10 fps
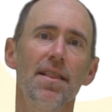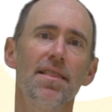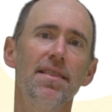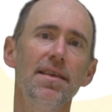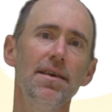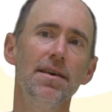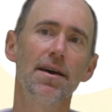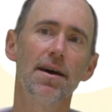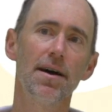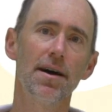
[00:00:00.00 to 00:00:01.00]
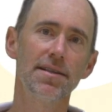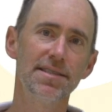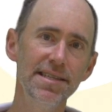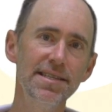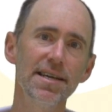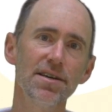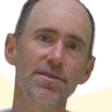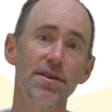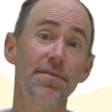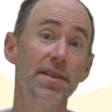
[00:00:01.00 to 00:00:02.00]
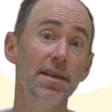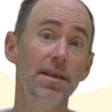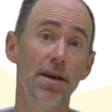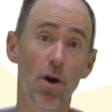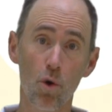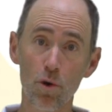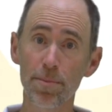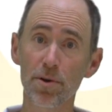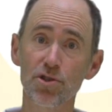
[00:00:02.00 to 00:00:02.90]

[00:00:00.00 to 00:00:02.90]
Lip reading: the details of the orbital